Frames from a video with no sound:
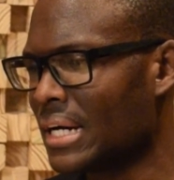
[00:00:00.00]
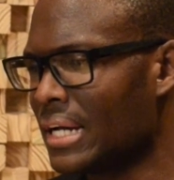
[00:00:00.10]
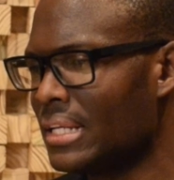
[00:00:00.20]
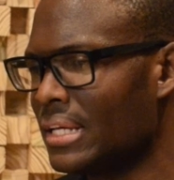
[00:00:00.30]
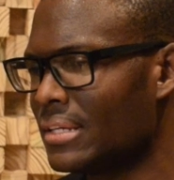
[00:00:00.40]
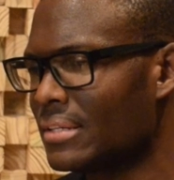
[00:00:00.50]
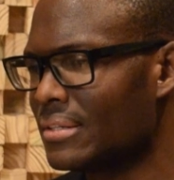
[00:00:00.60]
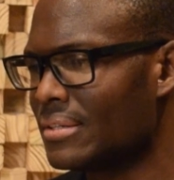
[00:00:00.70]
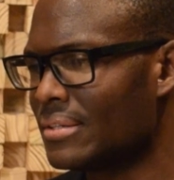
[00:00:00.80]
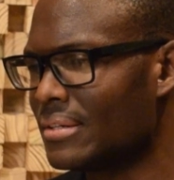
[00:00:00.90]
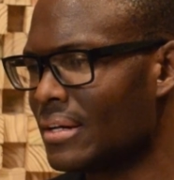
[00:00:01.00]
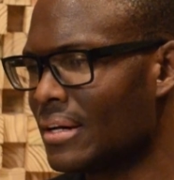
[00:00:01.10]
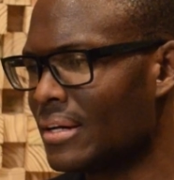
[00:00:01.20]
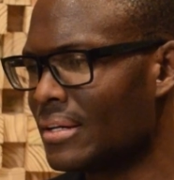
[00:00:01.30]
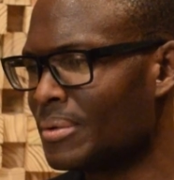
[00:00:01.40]
I like
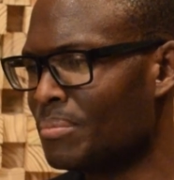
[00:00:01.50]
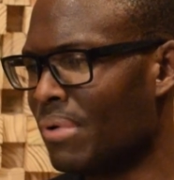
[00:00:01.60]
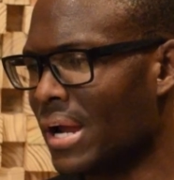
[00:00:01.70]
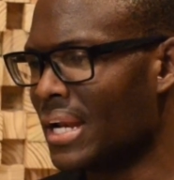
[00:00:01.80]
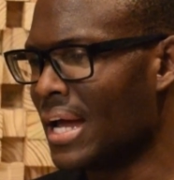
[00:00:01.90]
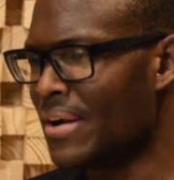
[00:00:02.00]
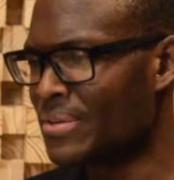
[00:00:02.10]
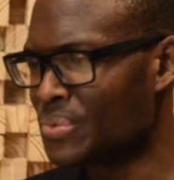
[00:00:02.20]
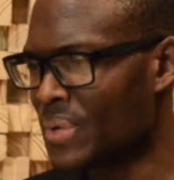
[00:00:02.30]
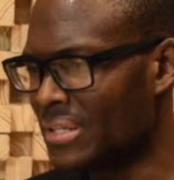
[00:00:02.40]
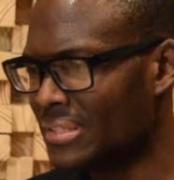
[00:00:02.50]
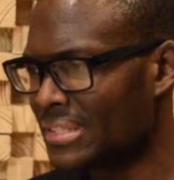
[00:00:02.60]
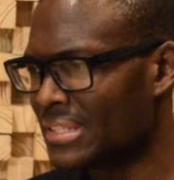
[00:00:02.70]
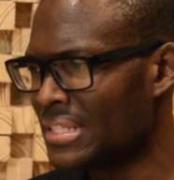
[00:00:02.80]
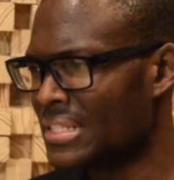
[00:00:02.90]
Brian Lara as well.
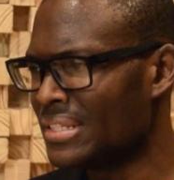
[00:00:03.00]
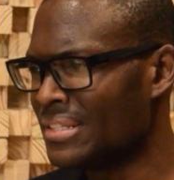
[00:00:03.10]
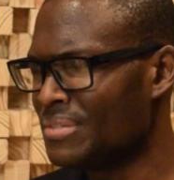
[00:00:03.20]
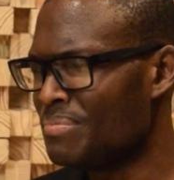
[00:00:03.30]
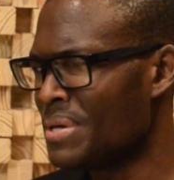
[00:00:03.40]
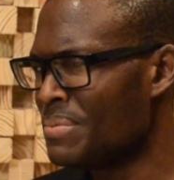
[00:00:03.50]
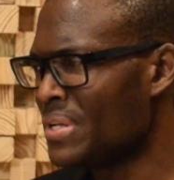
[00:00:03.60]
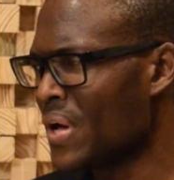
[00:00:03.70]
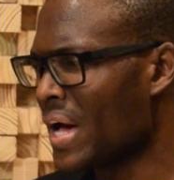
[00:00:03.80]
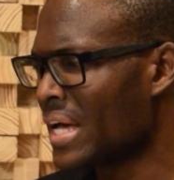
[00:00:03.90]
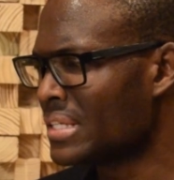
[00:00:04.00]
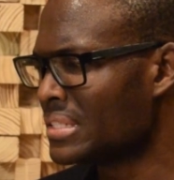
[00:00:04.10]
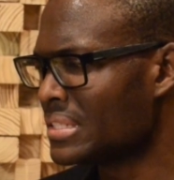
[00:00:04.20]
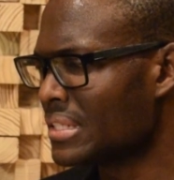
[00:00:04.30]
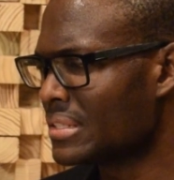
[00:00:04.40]
Maybe not
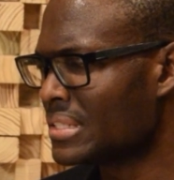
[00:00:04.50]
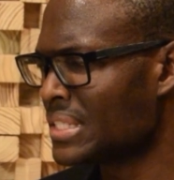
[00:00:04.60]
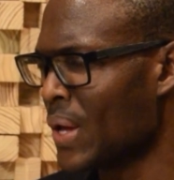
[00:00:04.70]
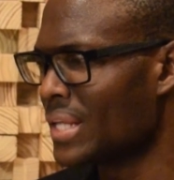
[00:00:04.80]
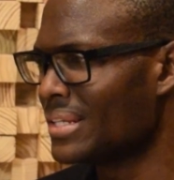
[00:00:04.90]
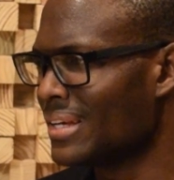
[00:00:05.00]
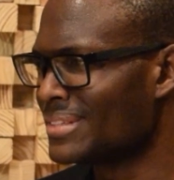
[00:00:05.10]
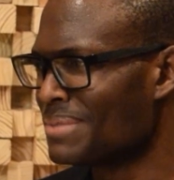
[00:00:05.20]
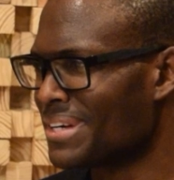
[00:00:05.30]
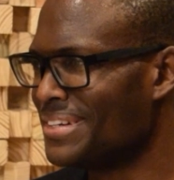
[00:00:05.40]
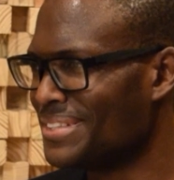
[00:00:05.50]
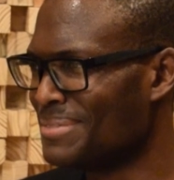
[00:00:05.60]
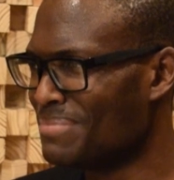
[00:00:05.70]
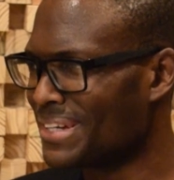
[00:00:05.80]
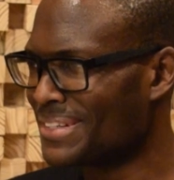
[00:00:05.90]
as solid as
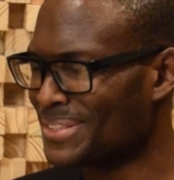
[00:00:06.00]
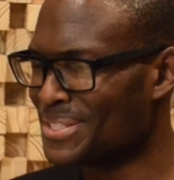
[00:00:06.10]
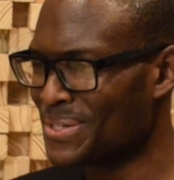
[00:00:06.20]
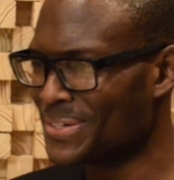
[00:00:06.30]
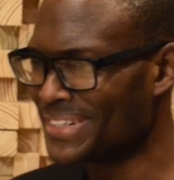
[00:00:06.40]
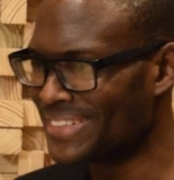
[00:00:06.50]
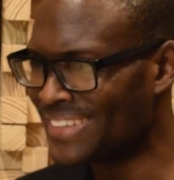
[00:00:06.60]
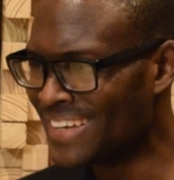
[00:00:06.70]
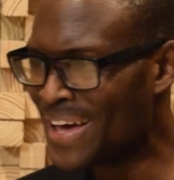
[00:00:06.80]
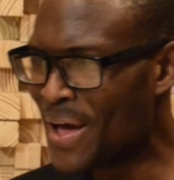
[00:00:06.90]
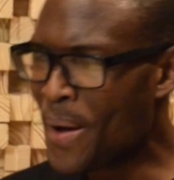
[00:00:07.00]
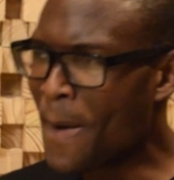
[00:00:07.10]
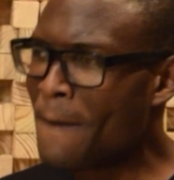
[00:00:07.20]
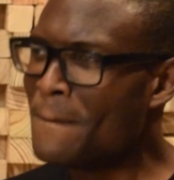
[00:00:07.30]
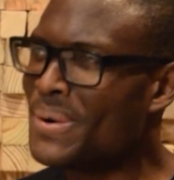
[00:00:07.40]
Michael Jordan,
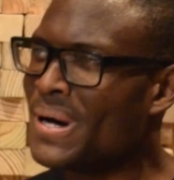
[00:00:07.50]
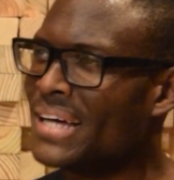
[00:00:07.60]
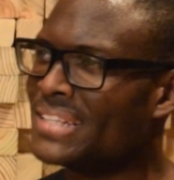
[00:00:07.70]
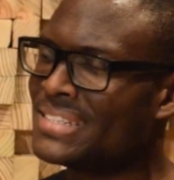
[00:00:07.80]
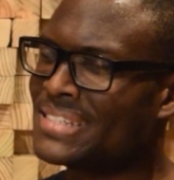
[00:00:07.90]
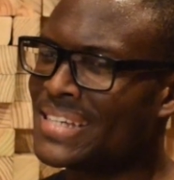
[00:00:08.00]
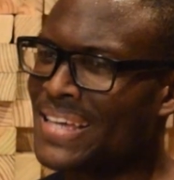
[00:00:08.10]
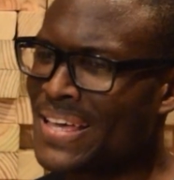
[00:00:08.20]
but